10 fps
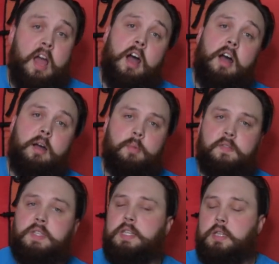
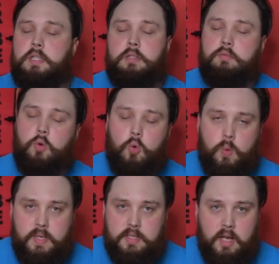Obviously they don't
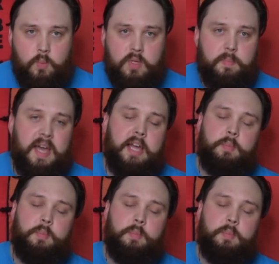always come with a bag,